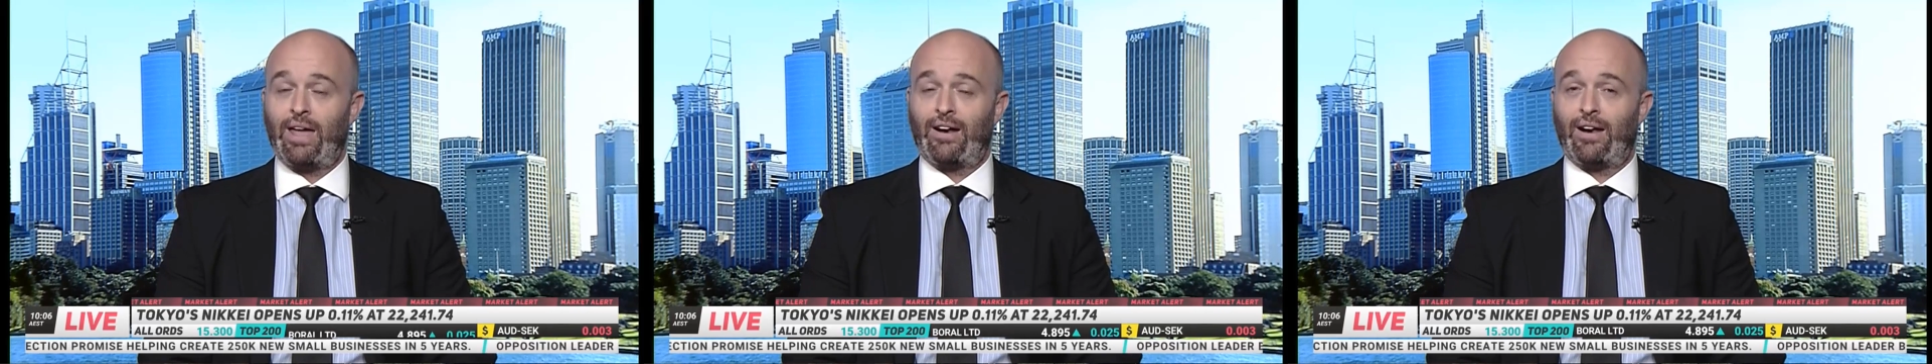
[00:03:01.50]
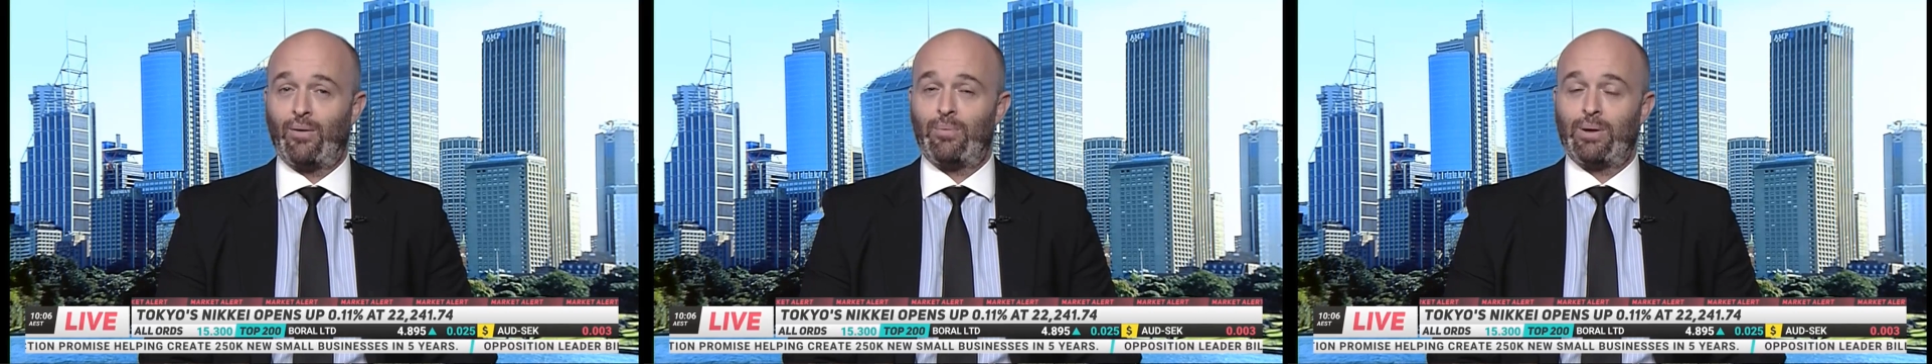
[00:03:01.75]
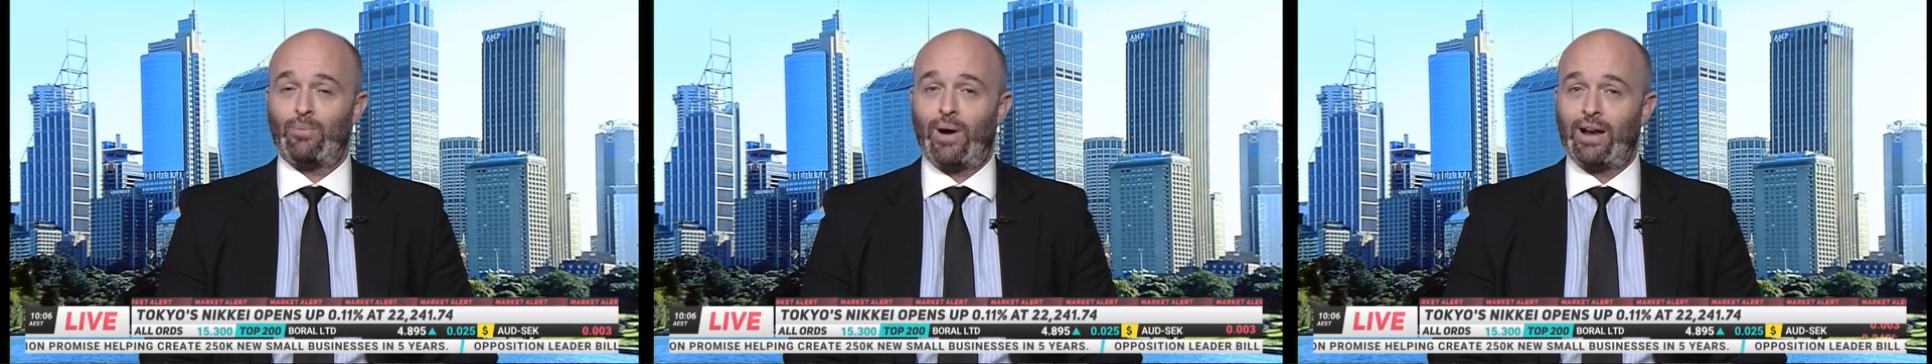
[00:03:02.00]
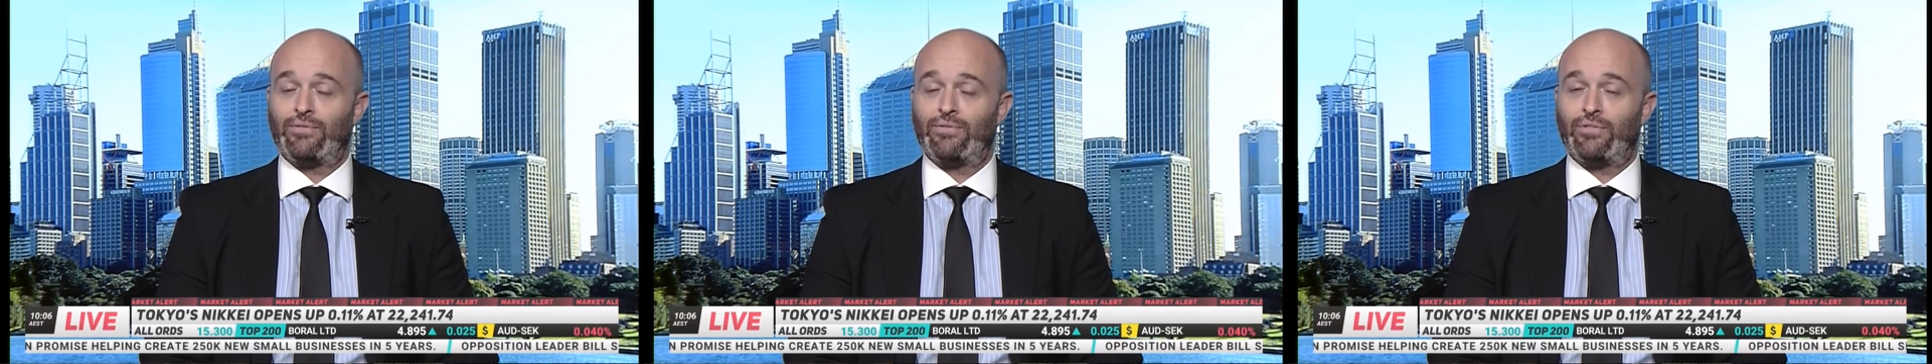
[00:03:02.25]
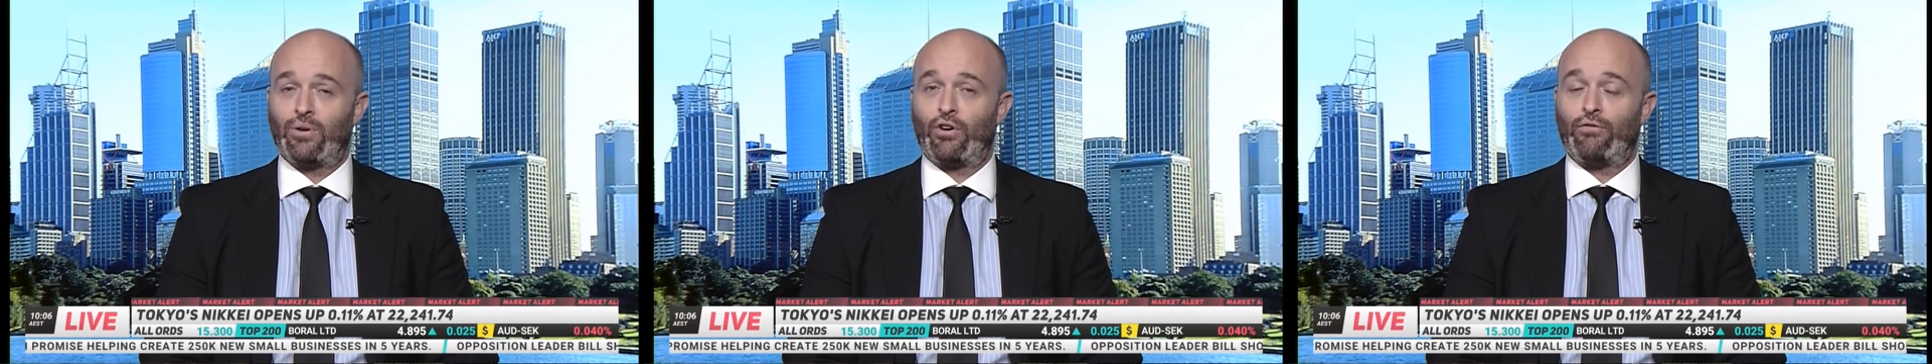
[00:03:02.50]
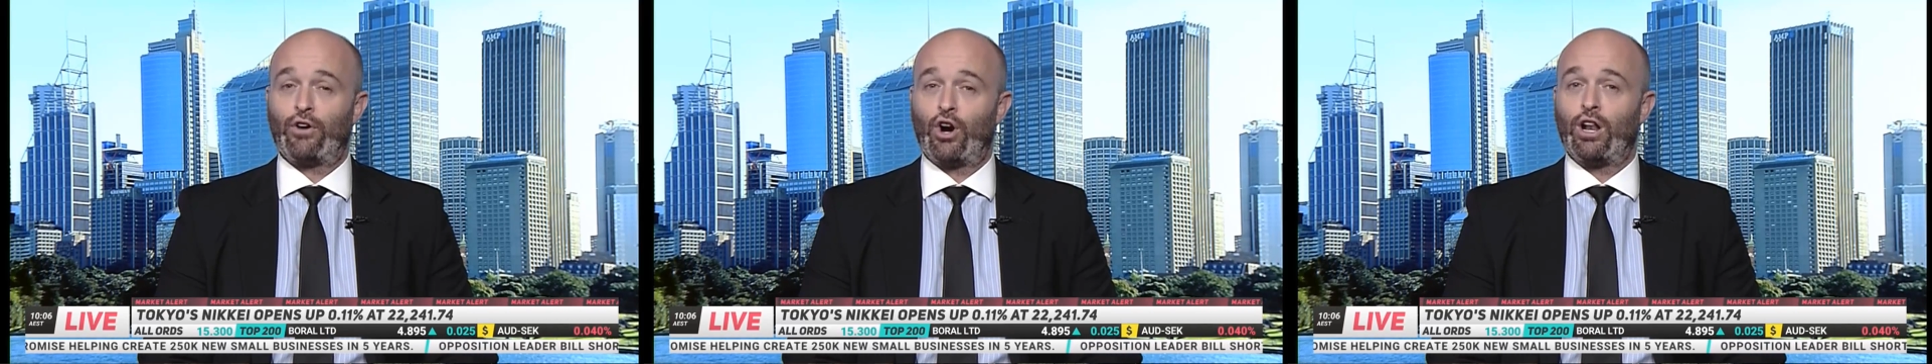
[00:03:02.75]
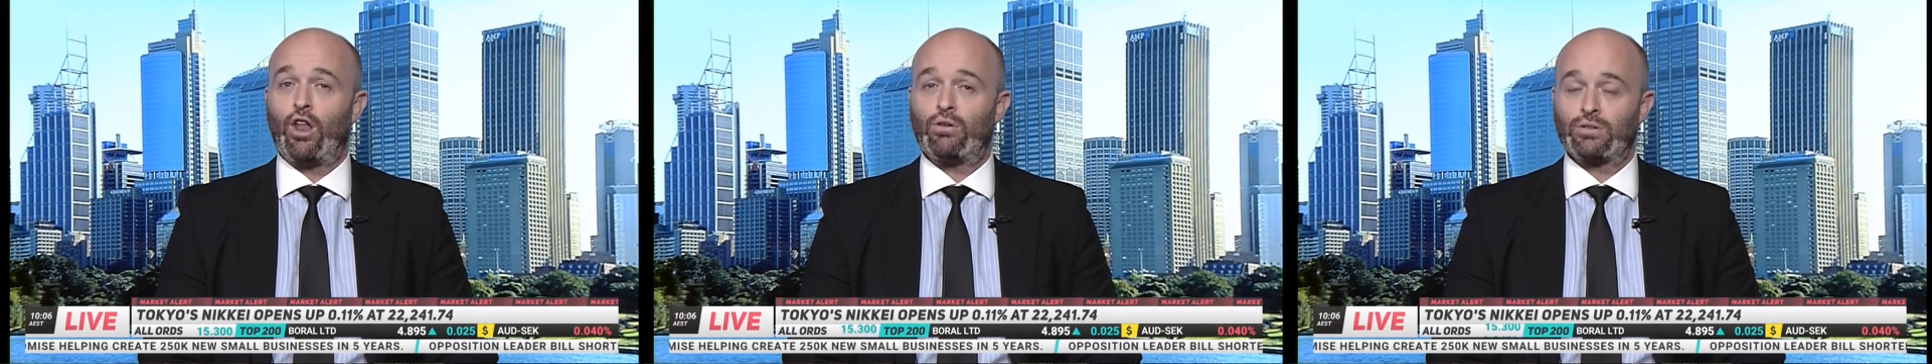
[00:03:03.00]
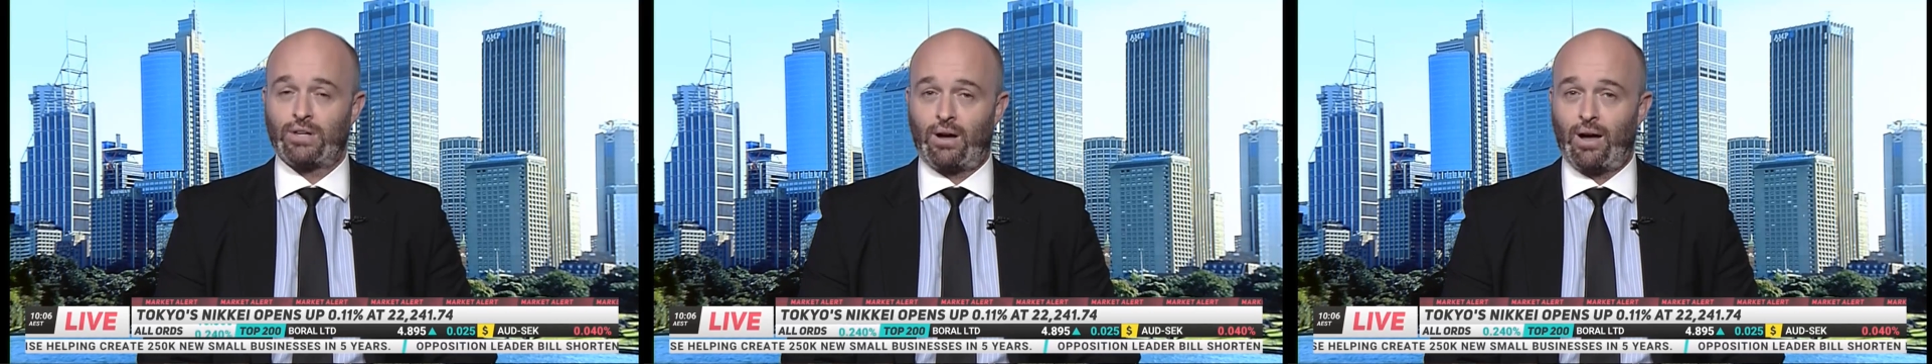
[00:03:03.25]
and I've been waiting for it for a very
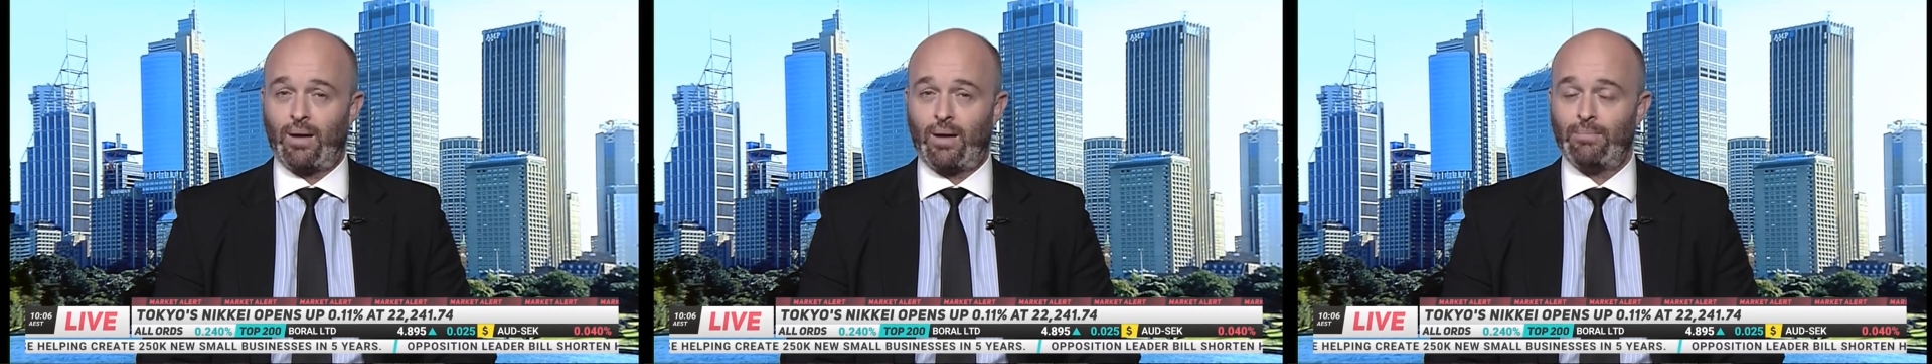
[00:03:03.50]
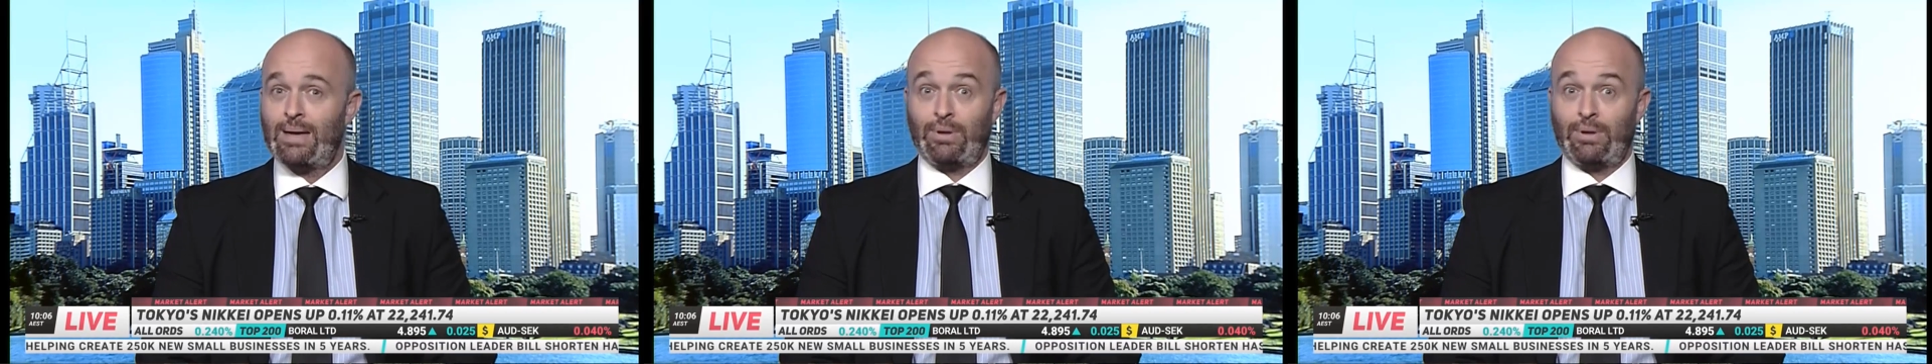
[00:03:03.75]
long time,